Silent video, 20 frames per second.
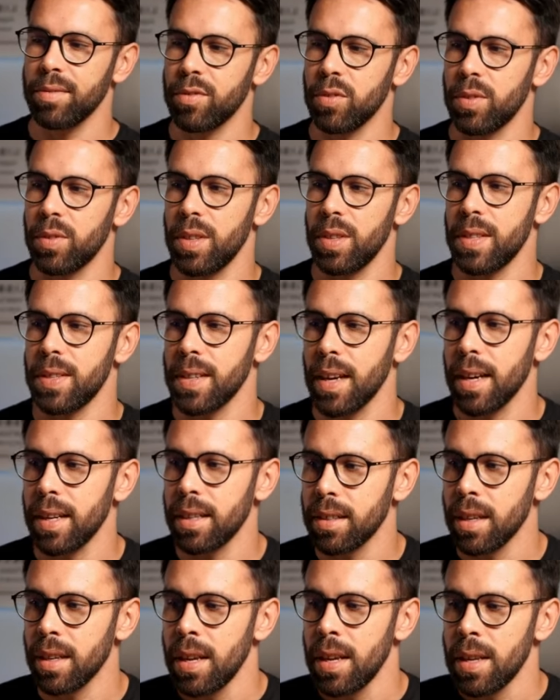to this side.
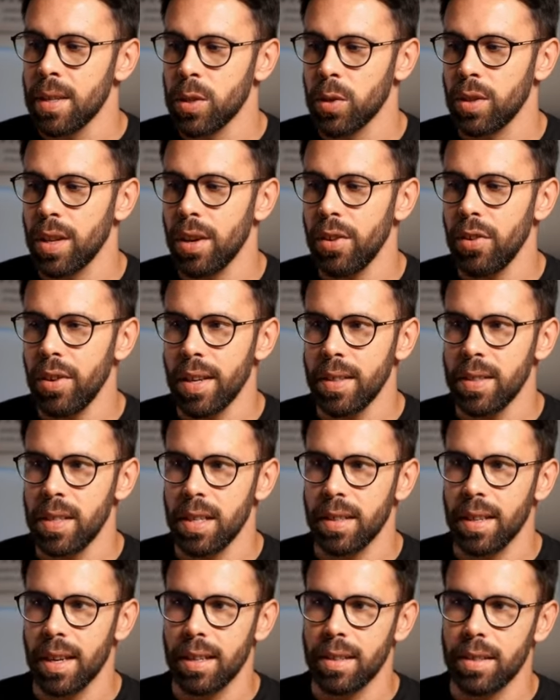So now you can see
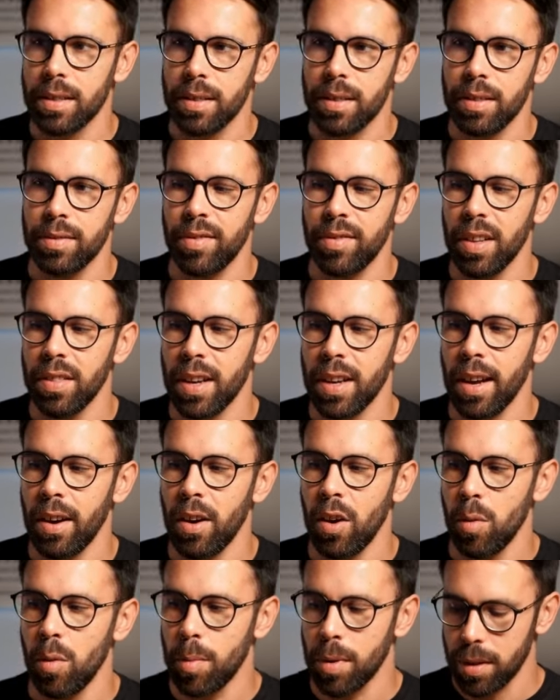that the file that I
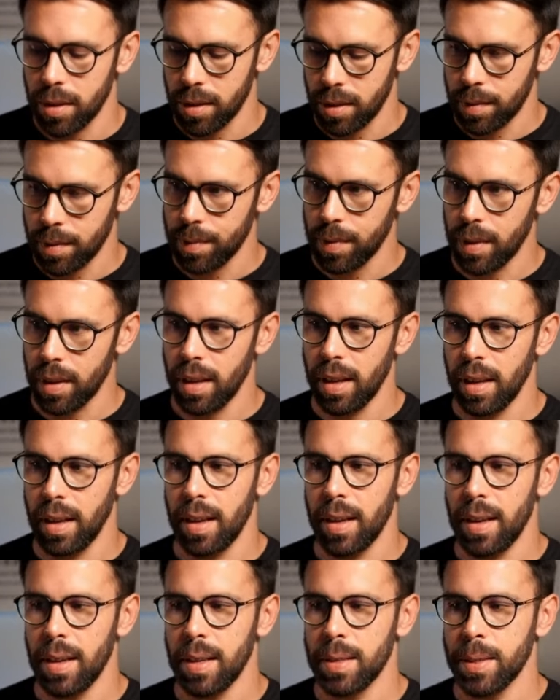opened
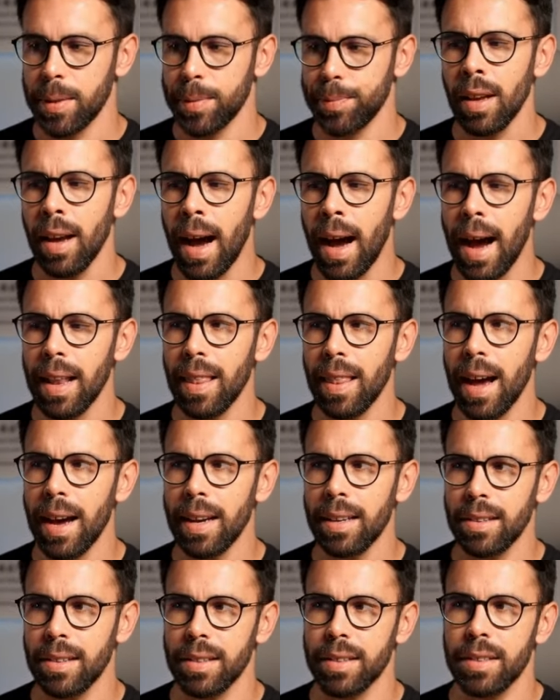is
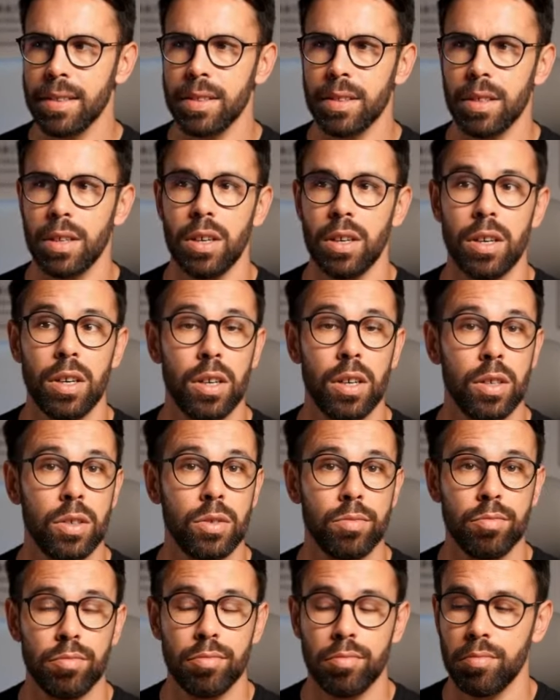highlighted
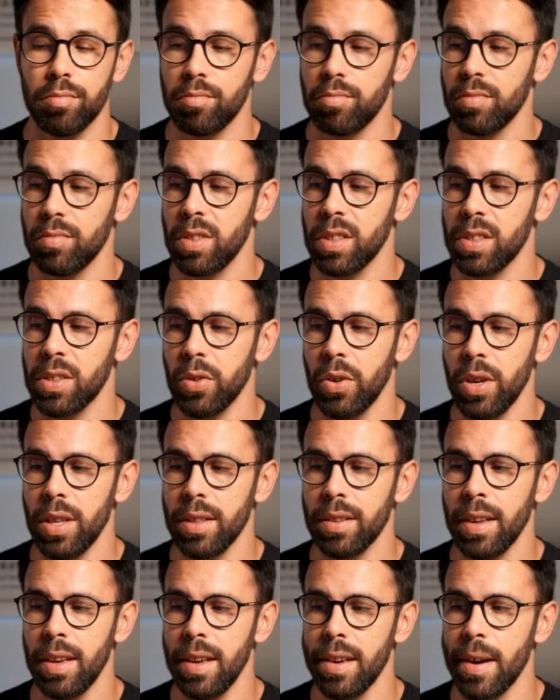on the screen
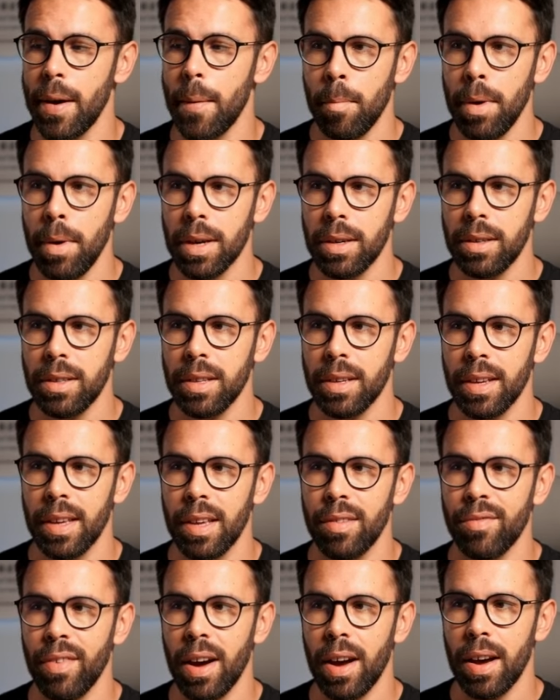here. But
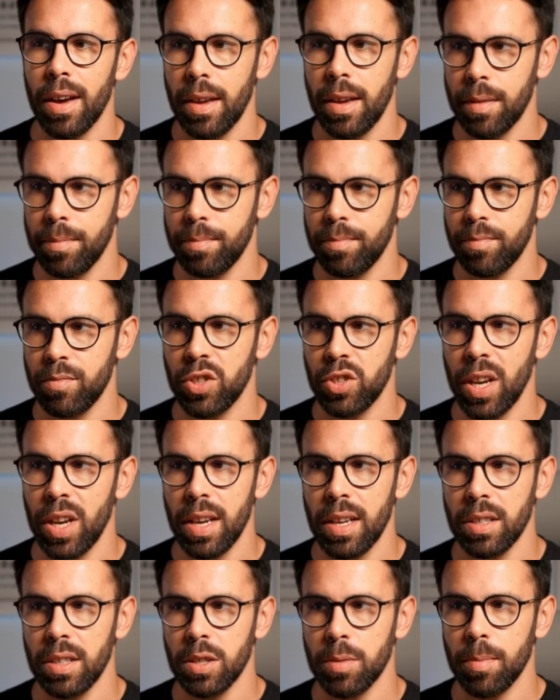if I
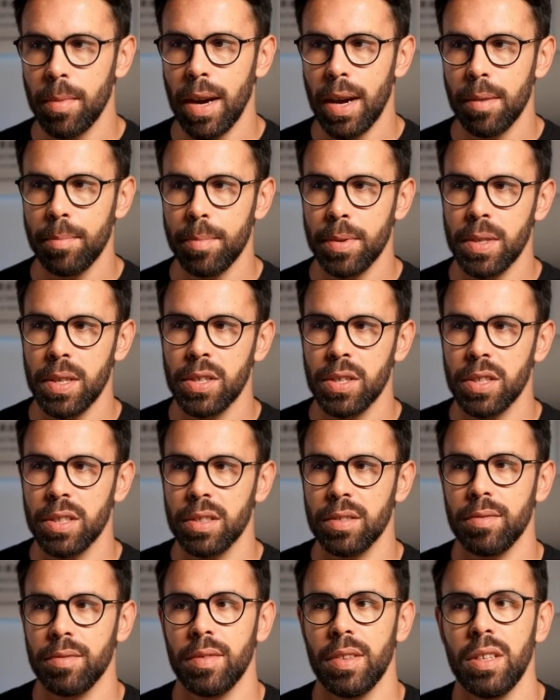change my
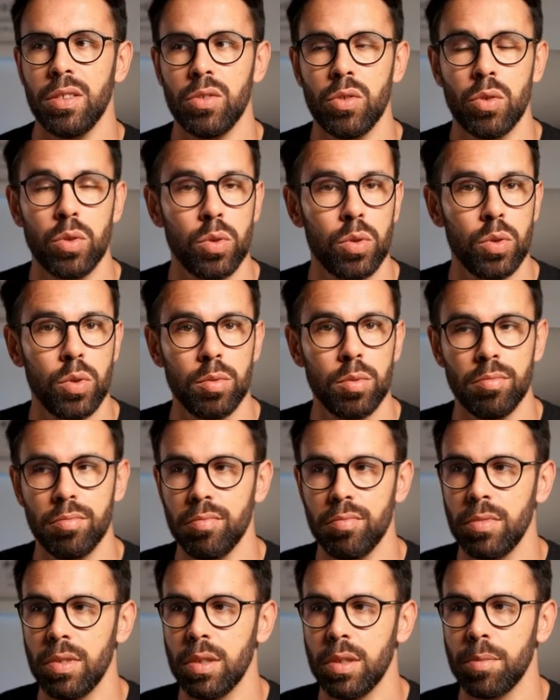position into
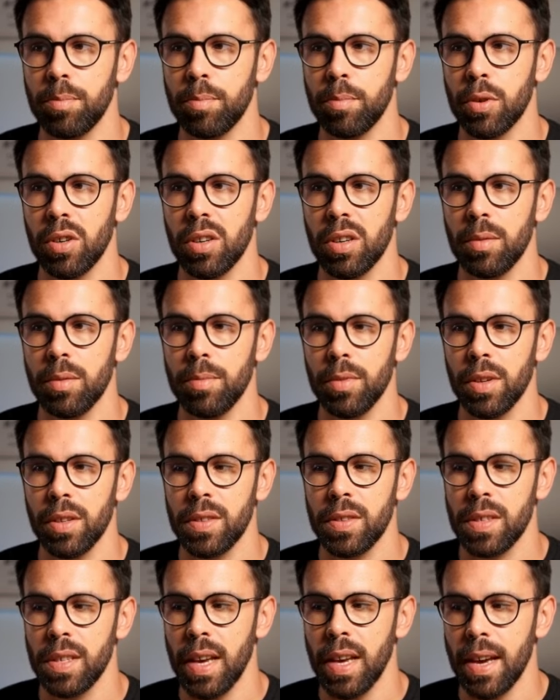the
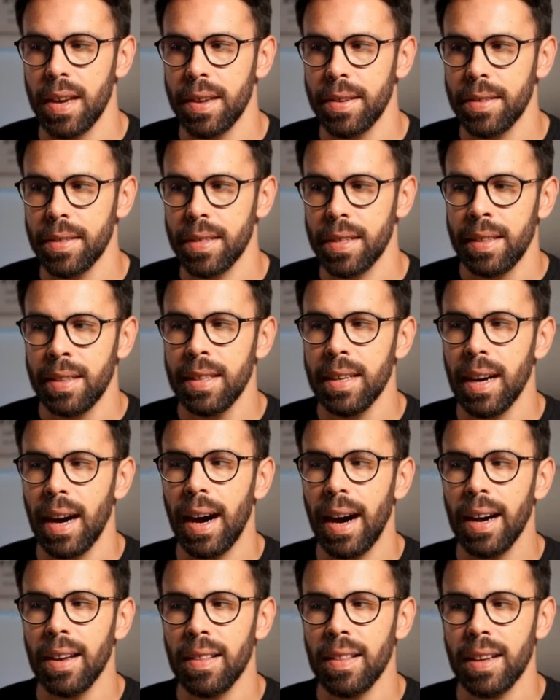program.cs, the
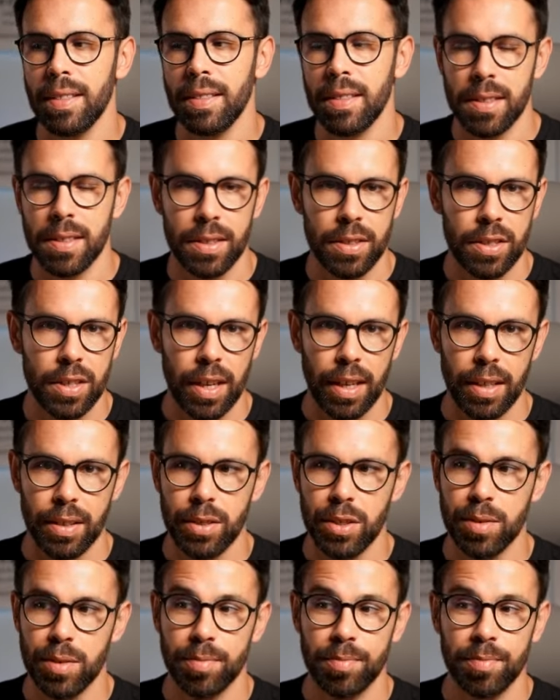highlight doesn't
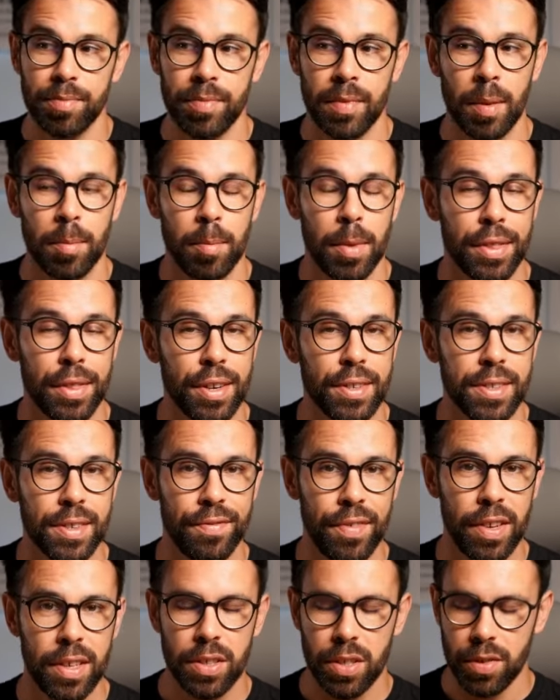change. But there's a
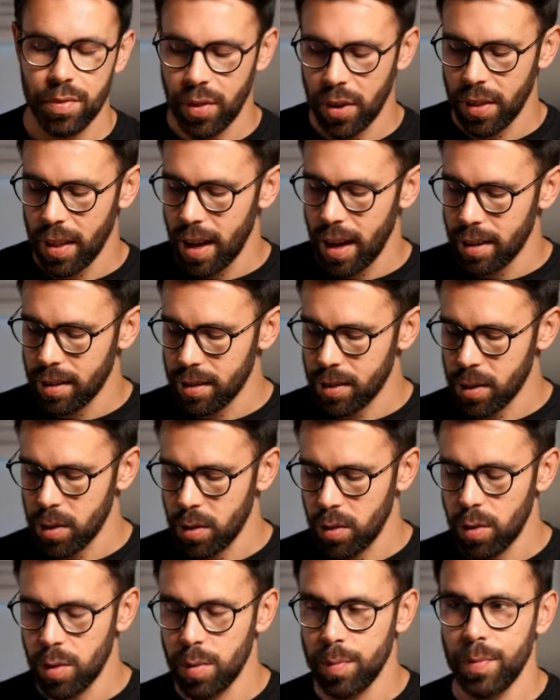feature for that.
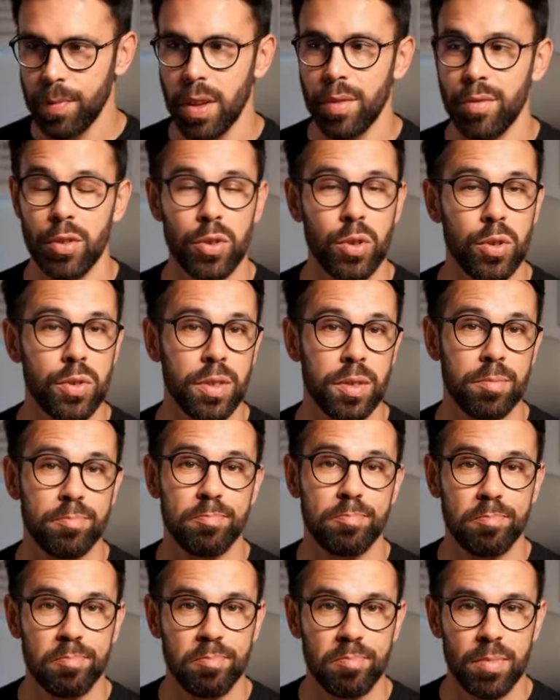So if you do the
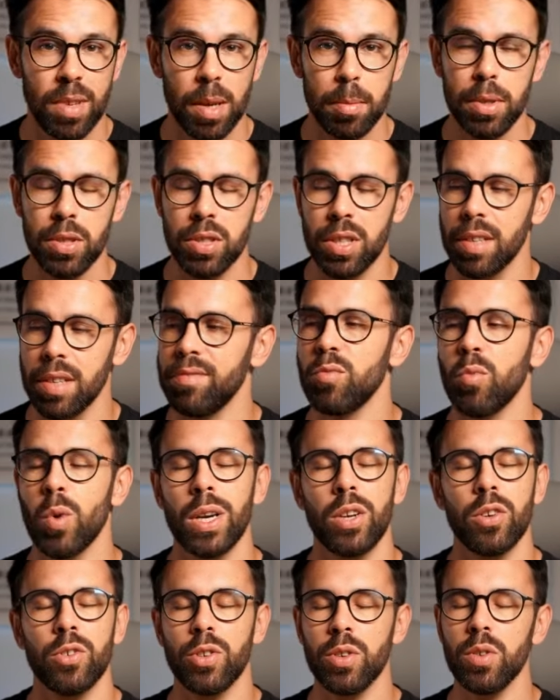double shift, when
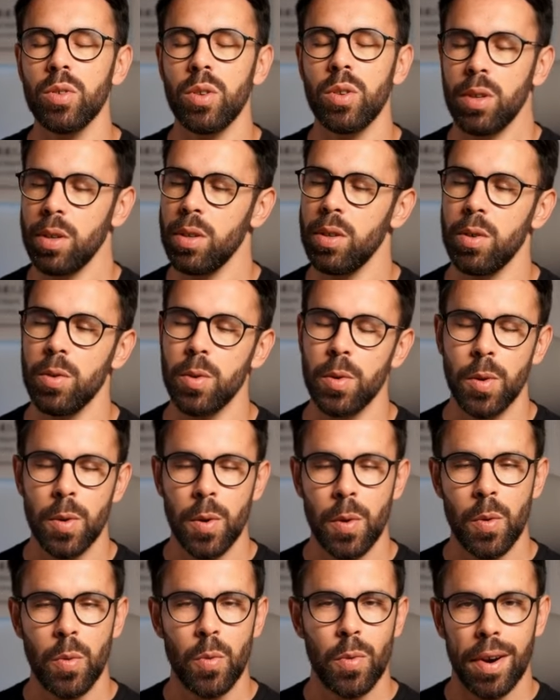you don't know
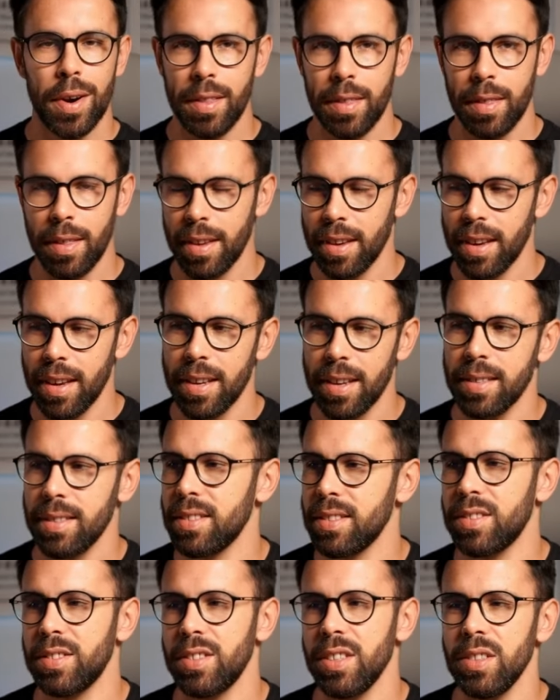where the thing is,
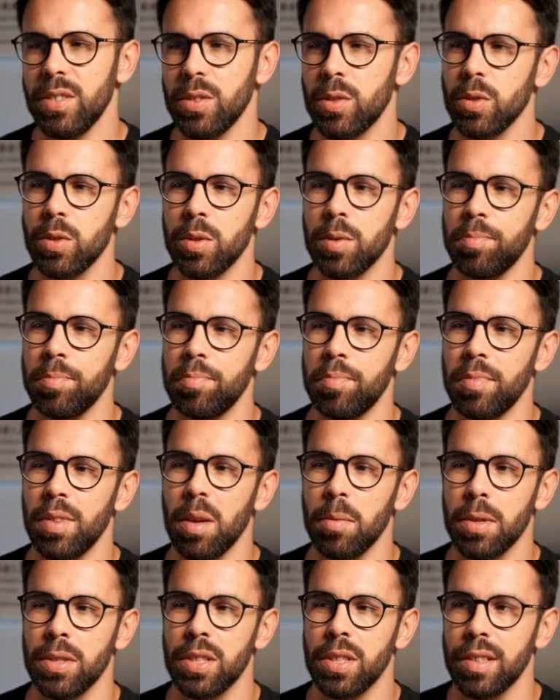just do
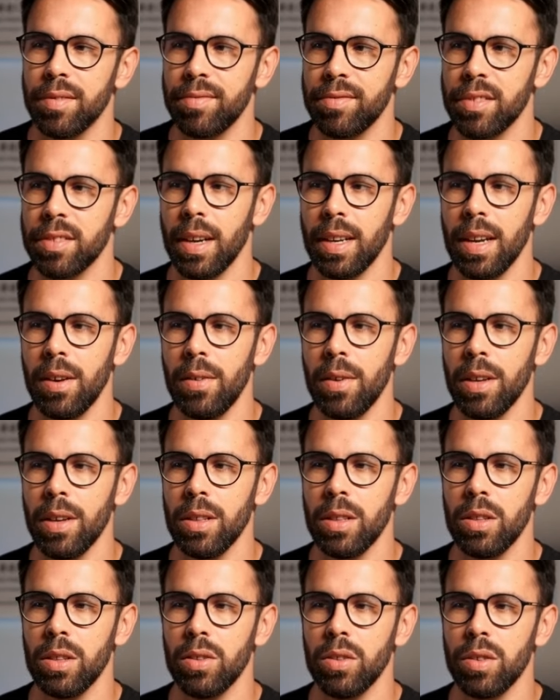double shift. And now I'll
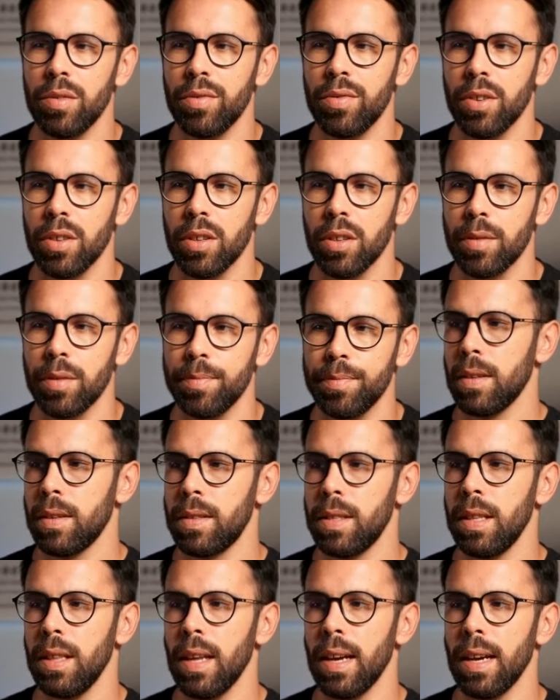look for
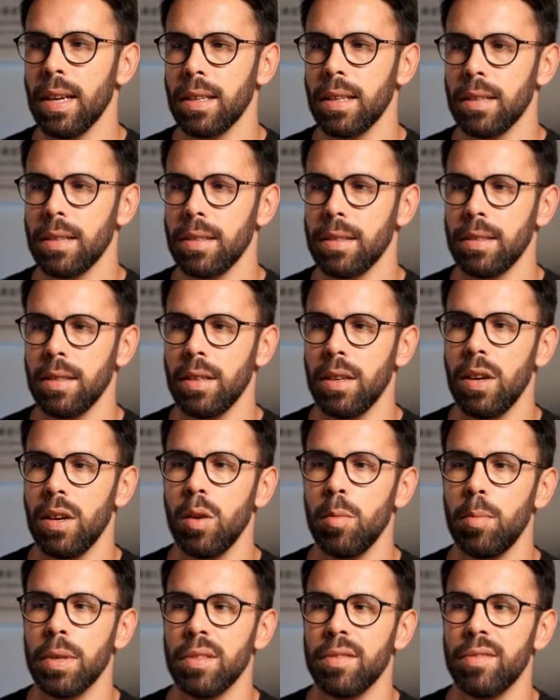select
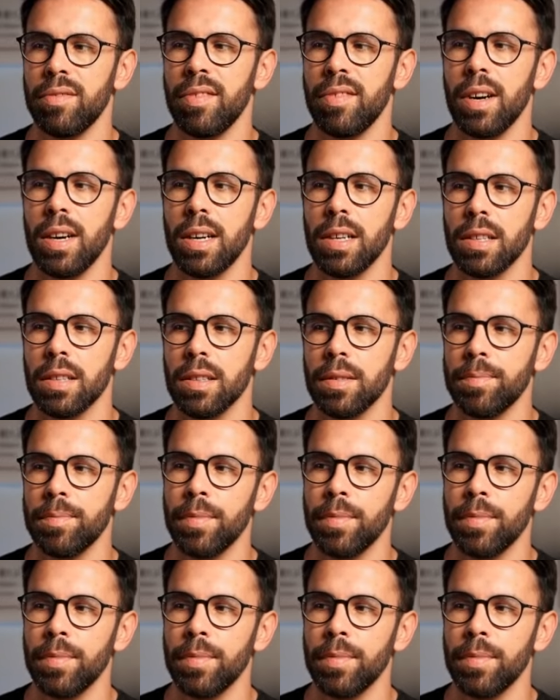open file.